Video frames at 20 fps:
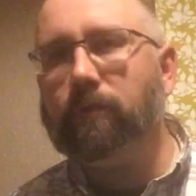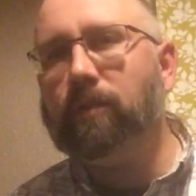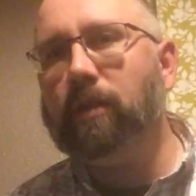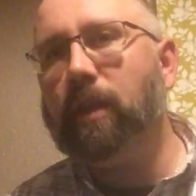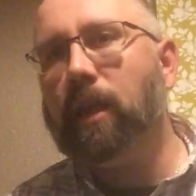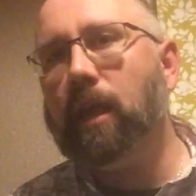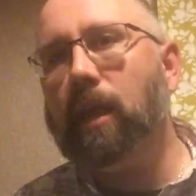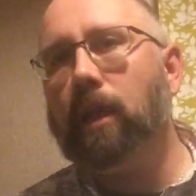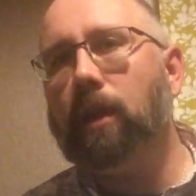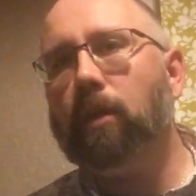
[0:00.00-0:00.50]

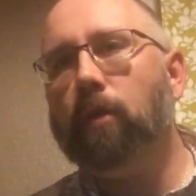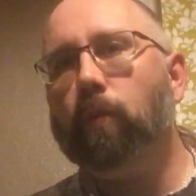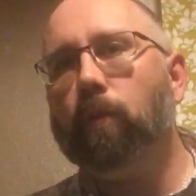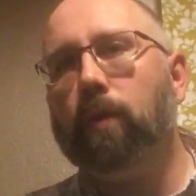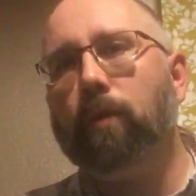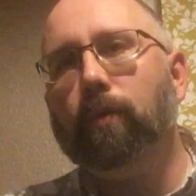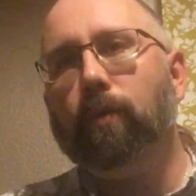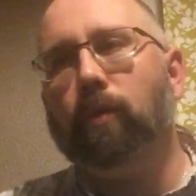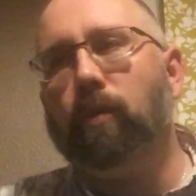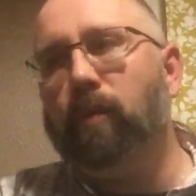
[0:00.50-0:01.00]
Today
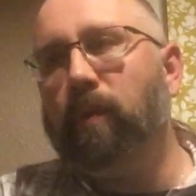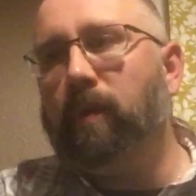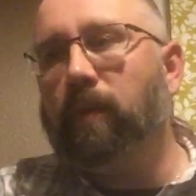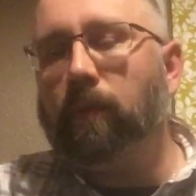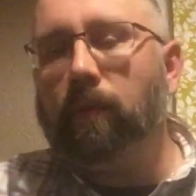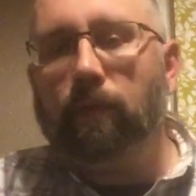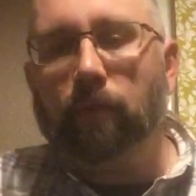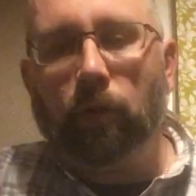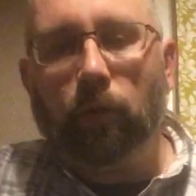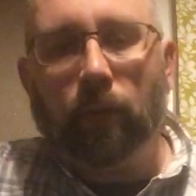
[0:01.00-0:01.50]
we will be
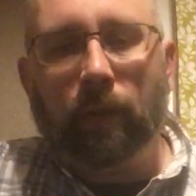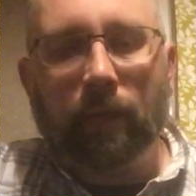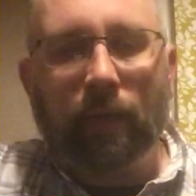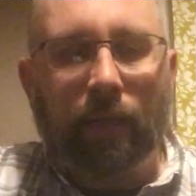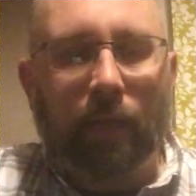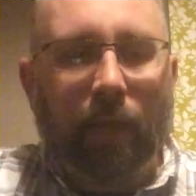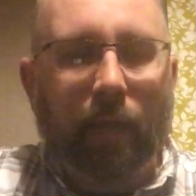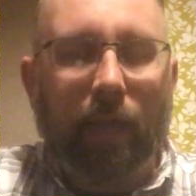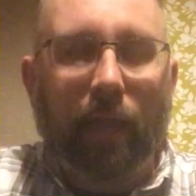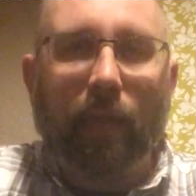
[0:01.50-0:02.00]

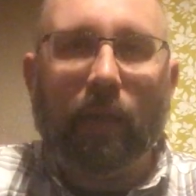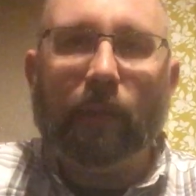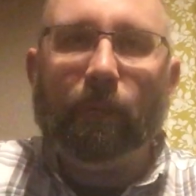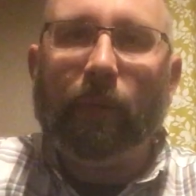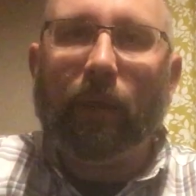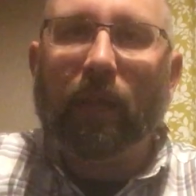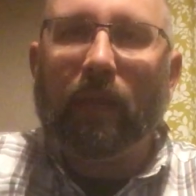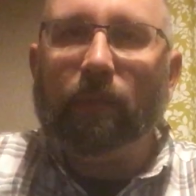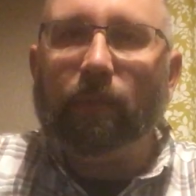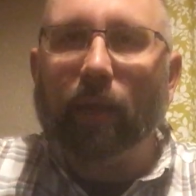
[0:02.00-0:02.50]
reviewing a
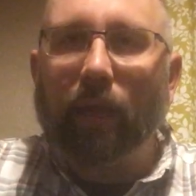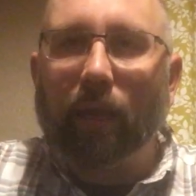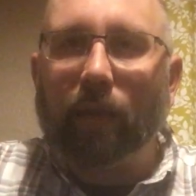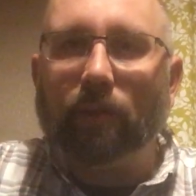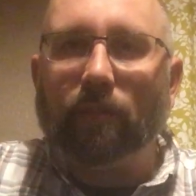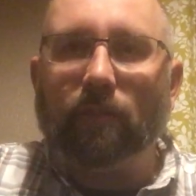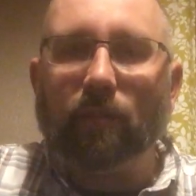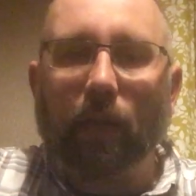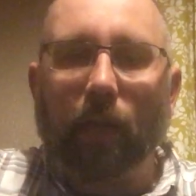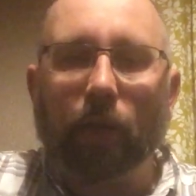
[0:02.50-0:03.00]
belly
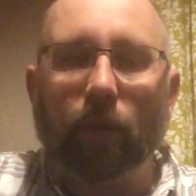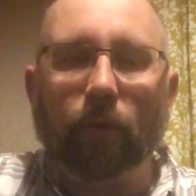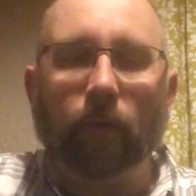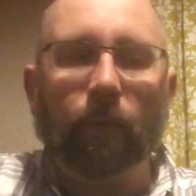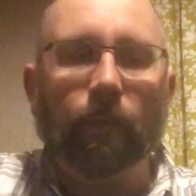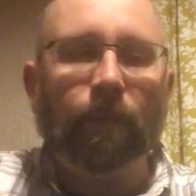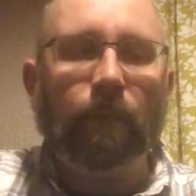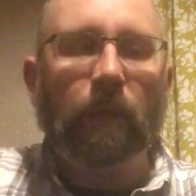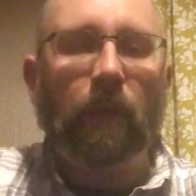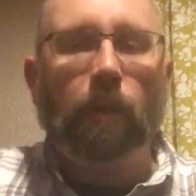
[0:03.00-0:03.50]
band
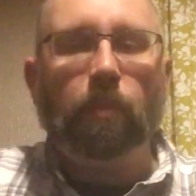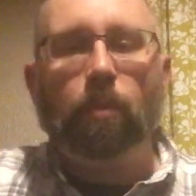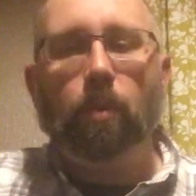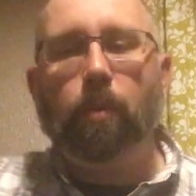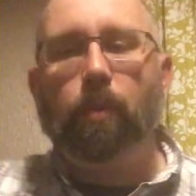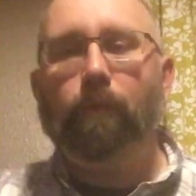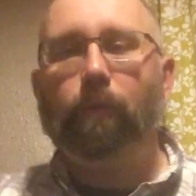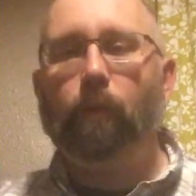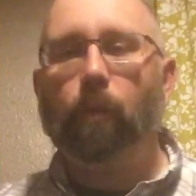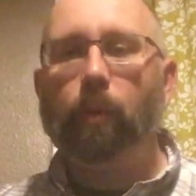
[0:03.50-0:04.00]
style.
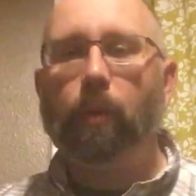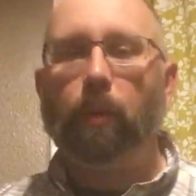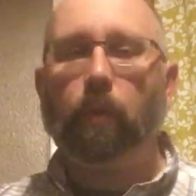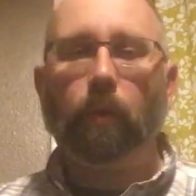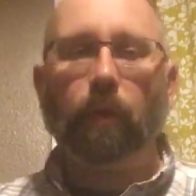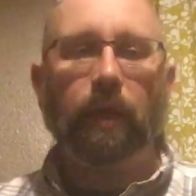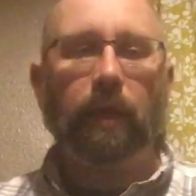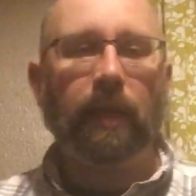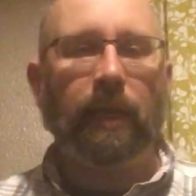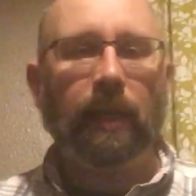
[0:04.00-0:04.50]
But before we
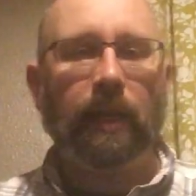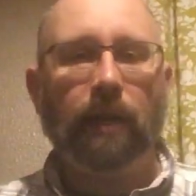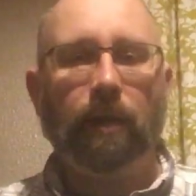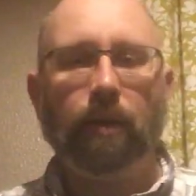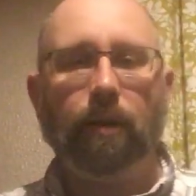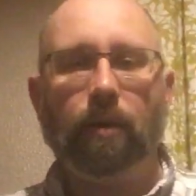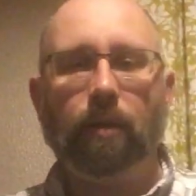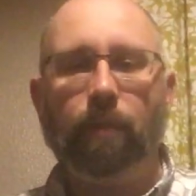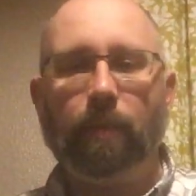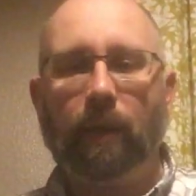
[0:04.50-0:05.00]
really get
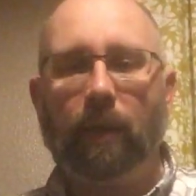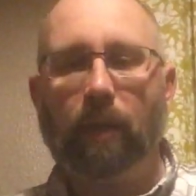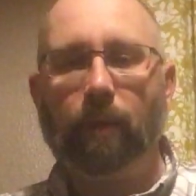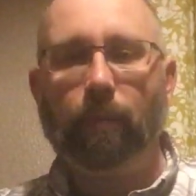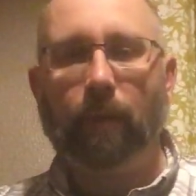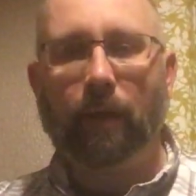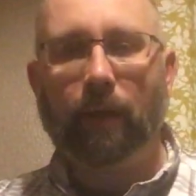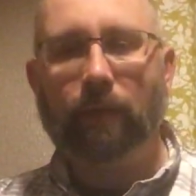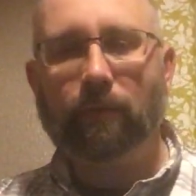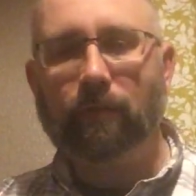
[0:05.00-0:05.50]
into the belly
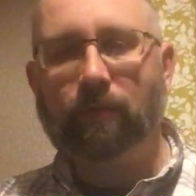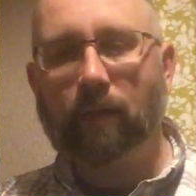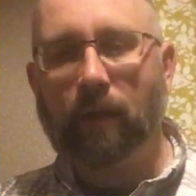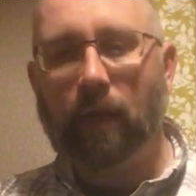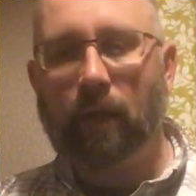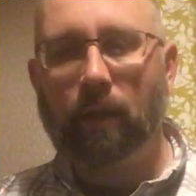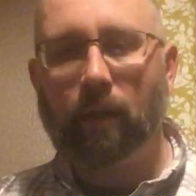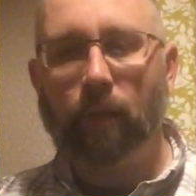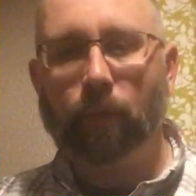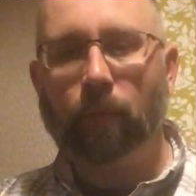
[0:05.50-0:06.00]
band
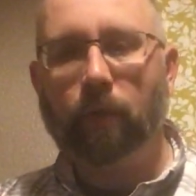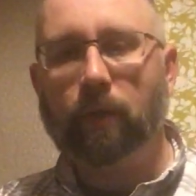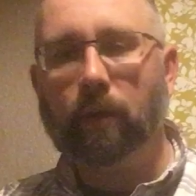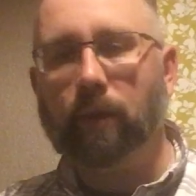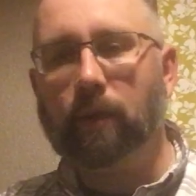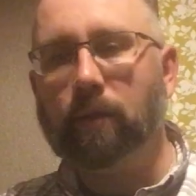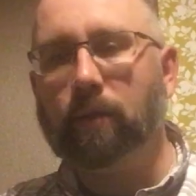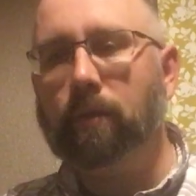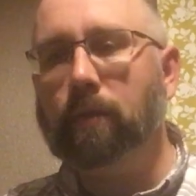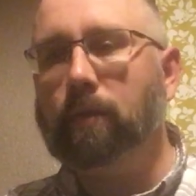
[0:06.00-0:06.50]
style, I
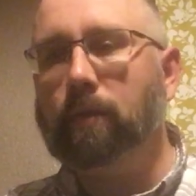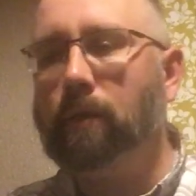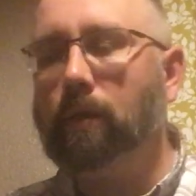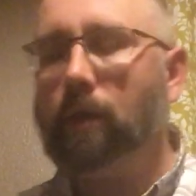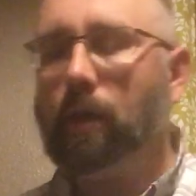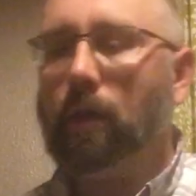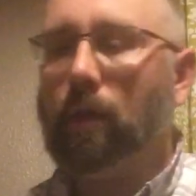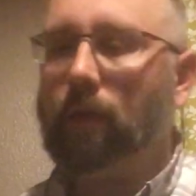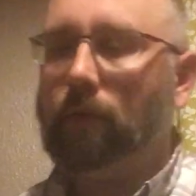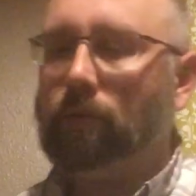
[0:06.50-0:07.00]
want
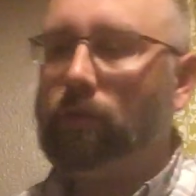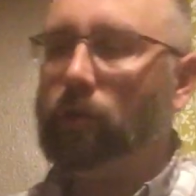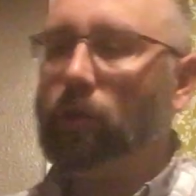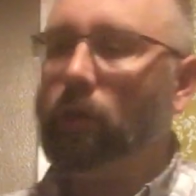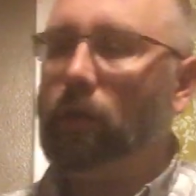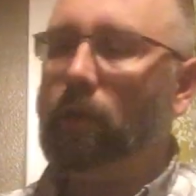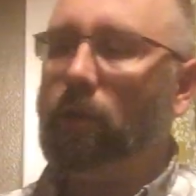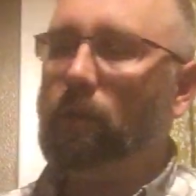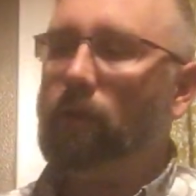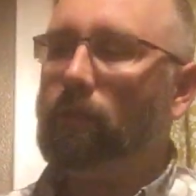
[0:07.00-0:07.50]
to
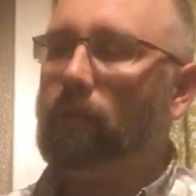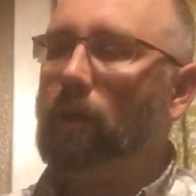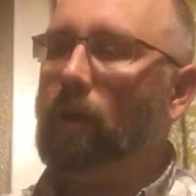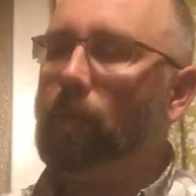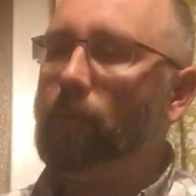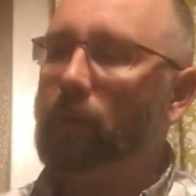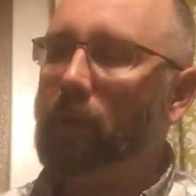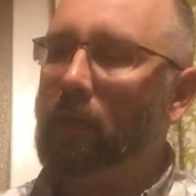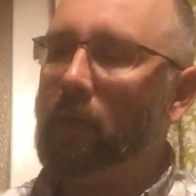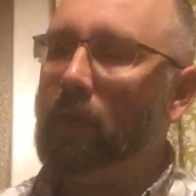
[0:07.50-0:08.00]
show you this
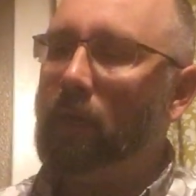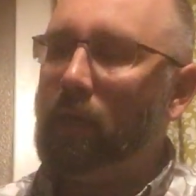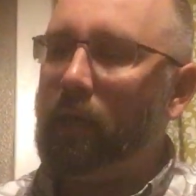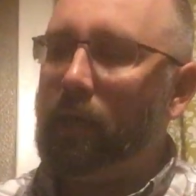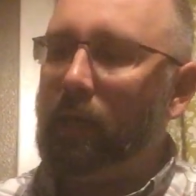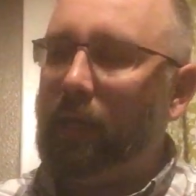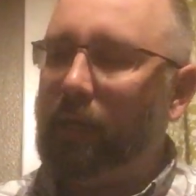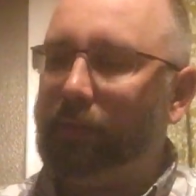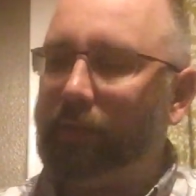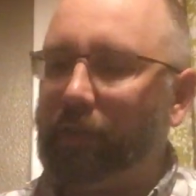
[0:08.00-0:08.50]
company.
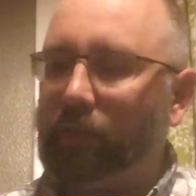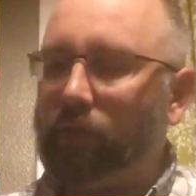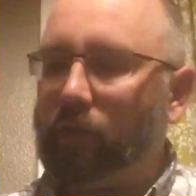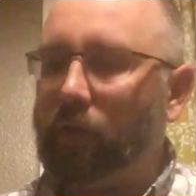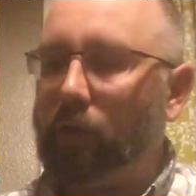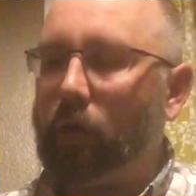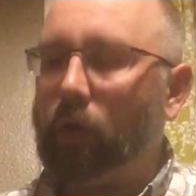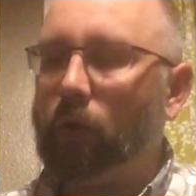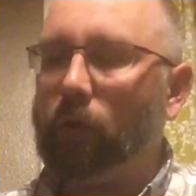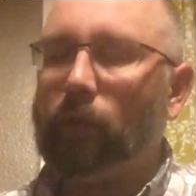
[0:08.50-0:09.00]
It's
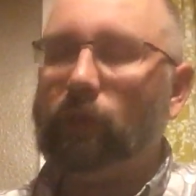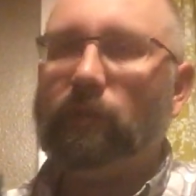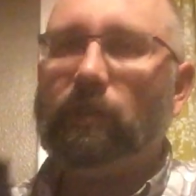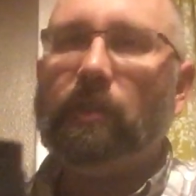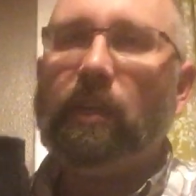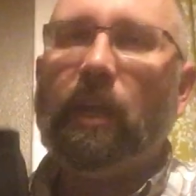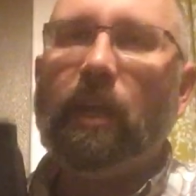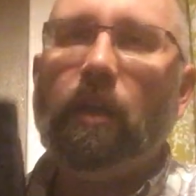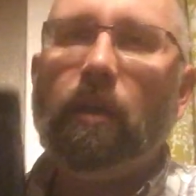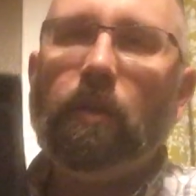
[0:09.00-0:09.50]
actually called
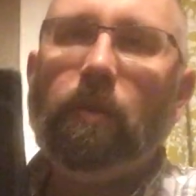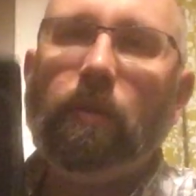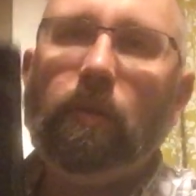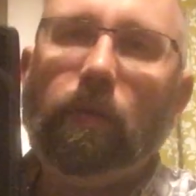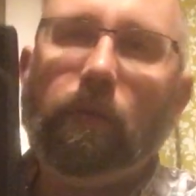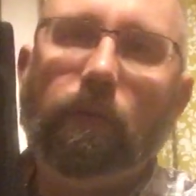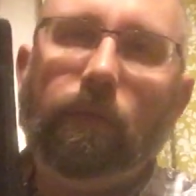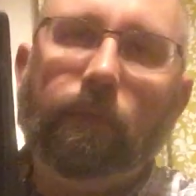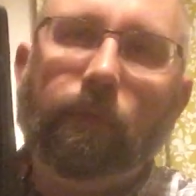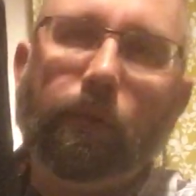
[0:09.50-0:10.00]
Stand
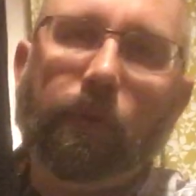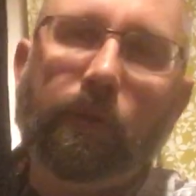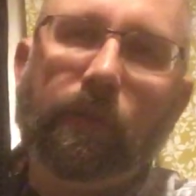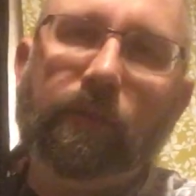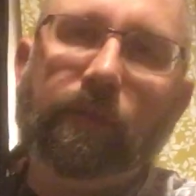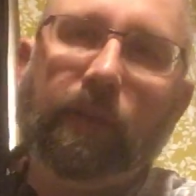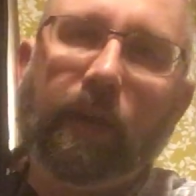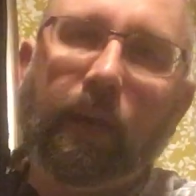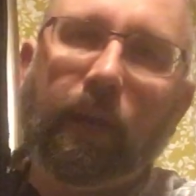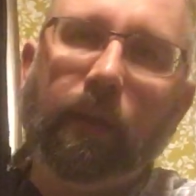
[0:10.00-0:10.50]
for the
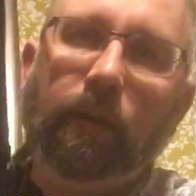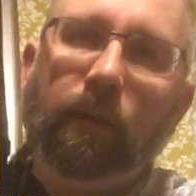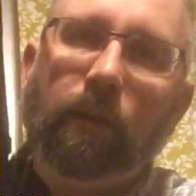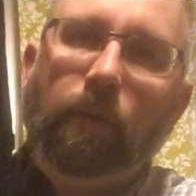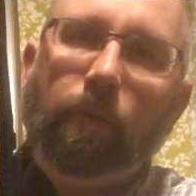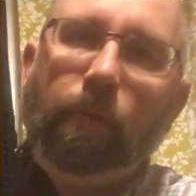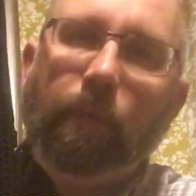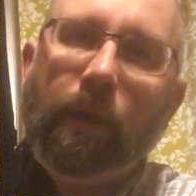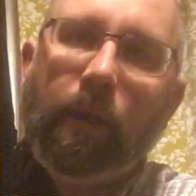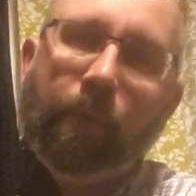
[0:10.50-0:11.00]

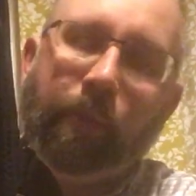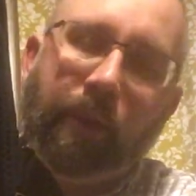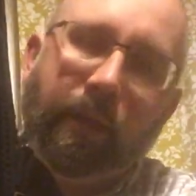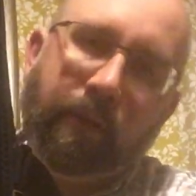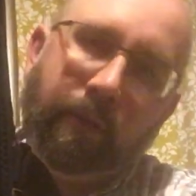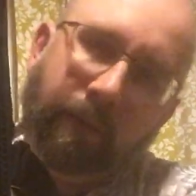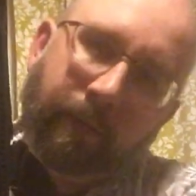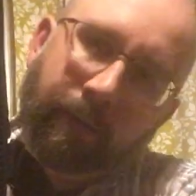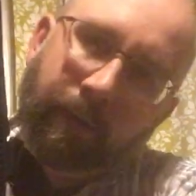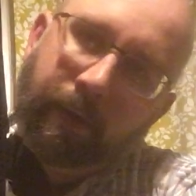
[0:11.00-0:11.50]
Second
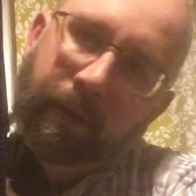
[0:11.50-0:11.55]
Amendment.